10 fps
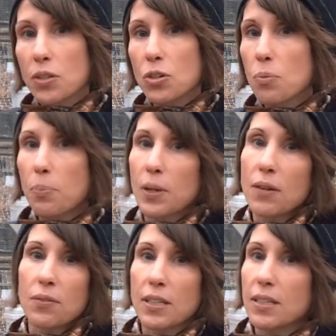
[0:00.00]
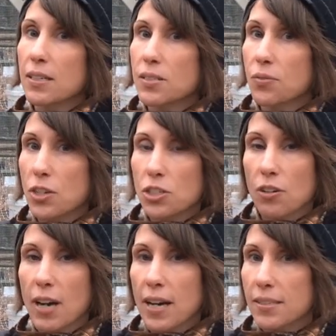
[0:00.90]
the coop whenever they needed fresh
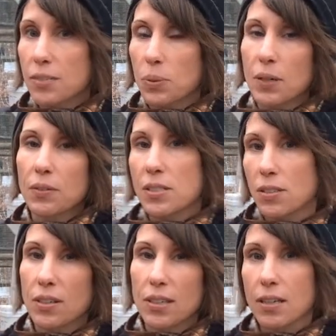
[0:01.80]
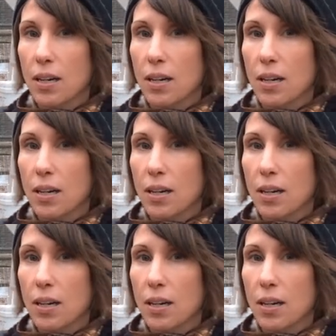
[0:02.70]
grass, whenever they started